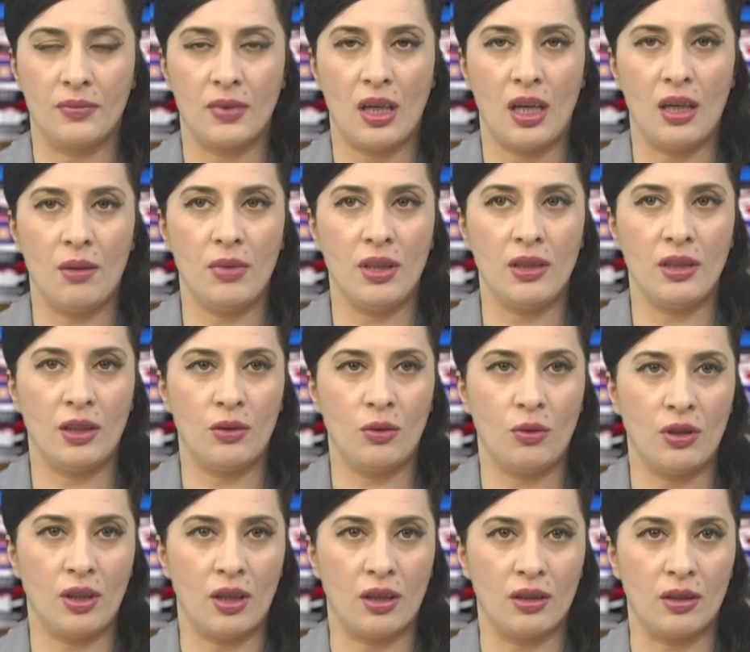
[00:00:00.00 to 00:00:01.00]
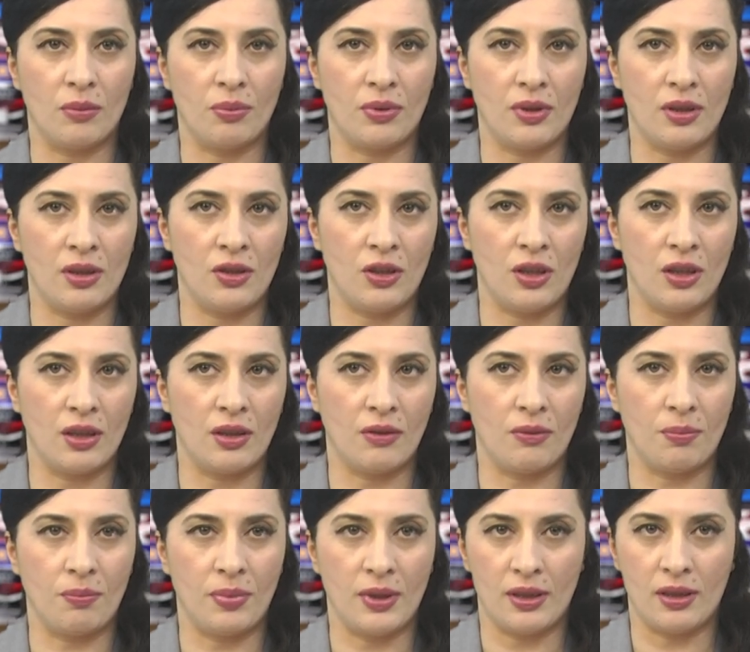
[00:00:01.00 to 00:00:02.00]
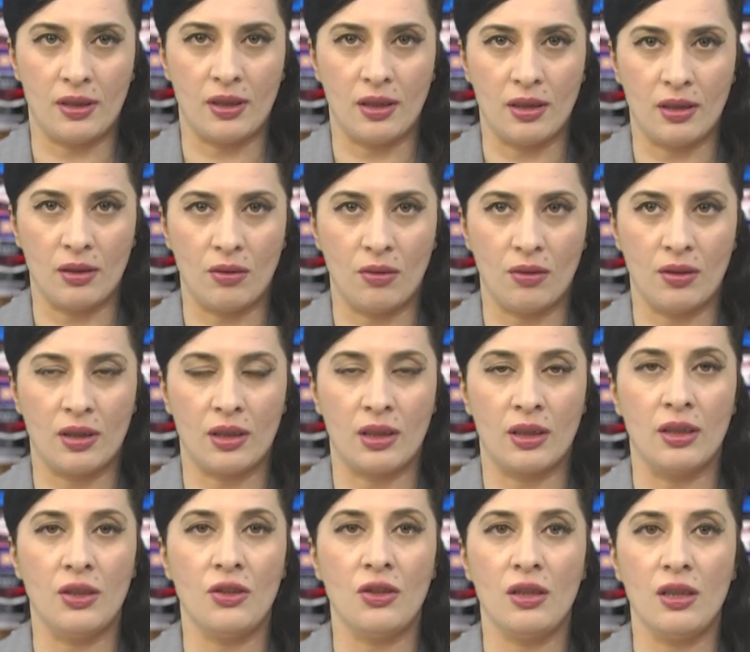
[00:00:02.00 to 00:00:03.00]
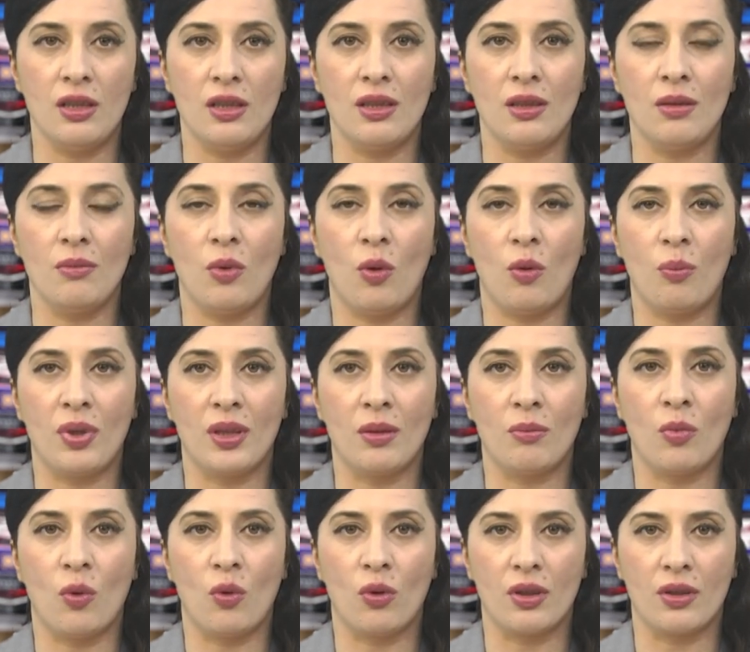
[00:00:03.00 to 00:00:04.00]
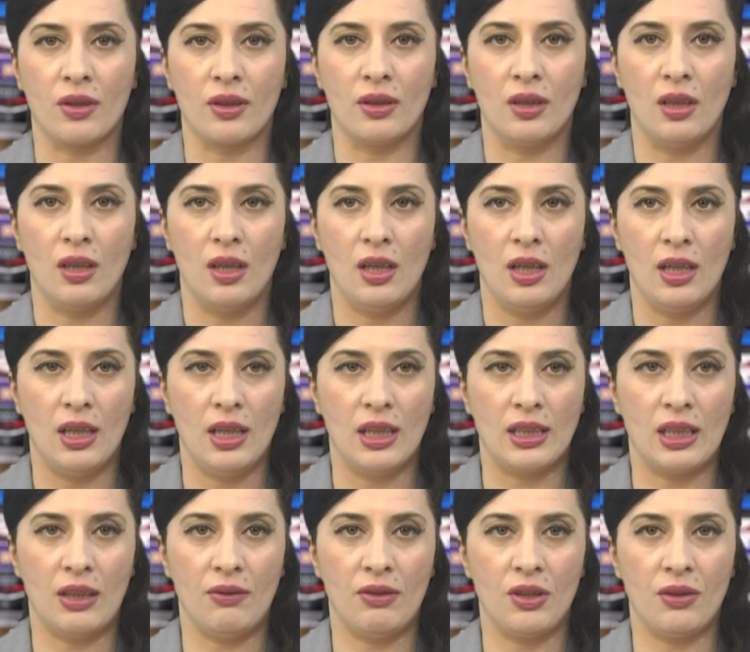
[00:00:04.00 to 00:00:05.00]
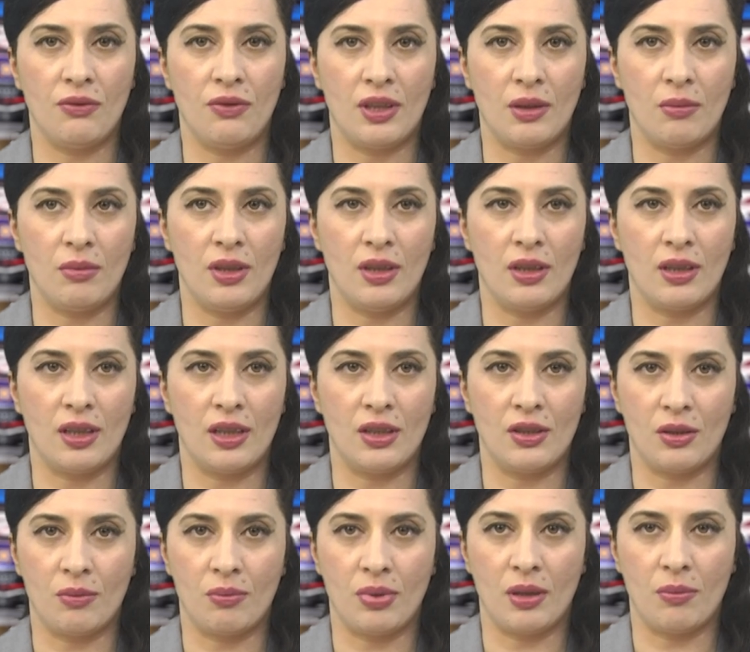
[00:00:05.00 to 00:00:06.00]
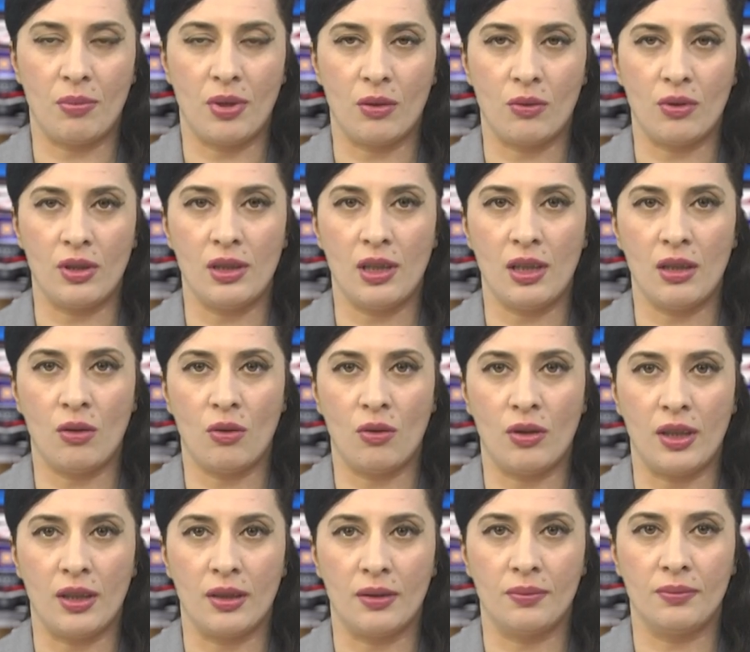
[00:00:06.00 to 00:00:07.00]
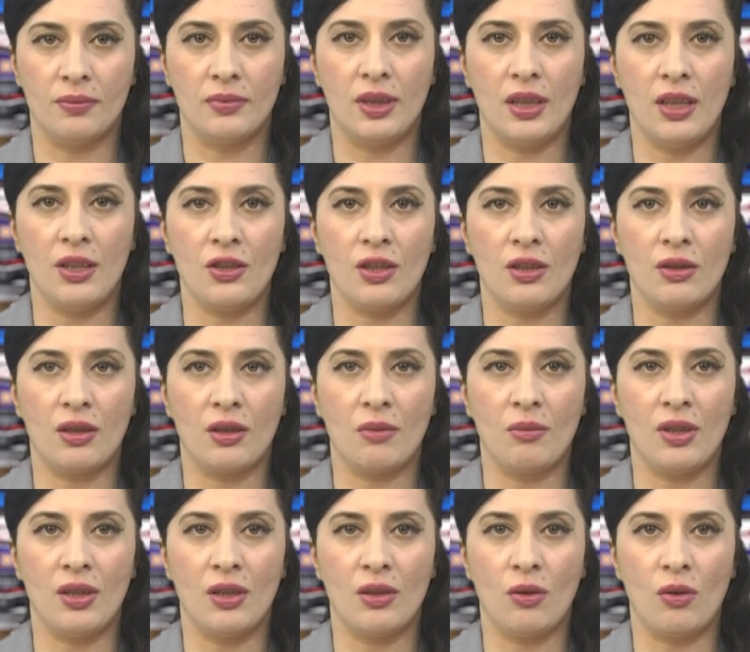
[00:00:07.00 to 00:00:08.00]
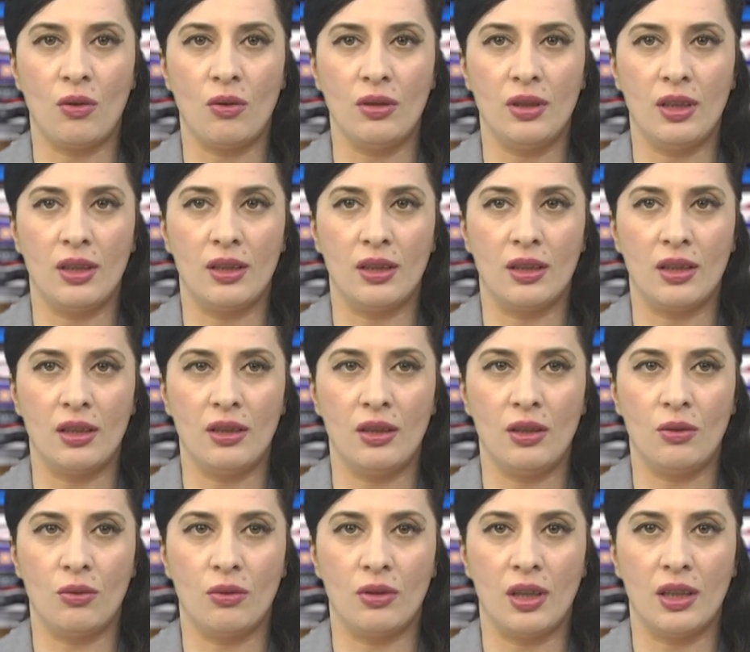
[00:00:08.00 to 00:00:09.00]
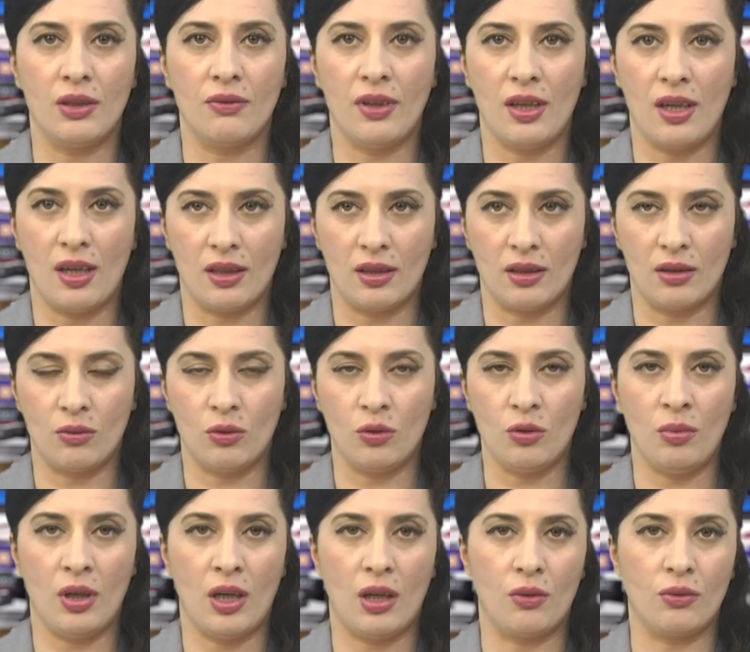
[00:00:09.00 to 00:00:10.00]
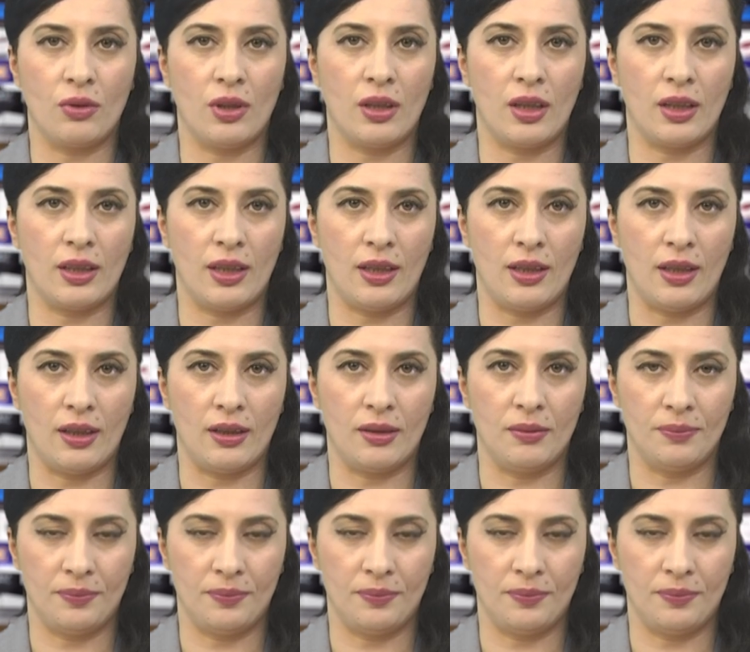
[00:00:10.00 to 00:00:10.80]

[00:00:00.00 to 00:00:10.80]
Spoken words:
Arman Tatoyan, the preaching of peace in those conditions is an open mockery. Salvage of Armenian culture by Baku is ongoing. The ancient Armenian ode dedicated to God Vahagn. Kurm, Arakelian.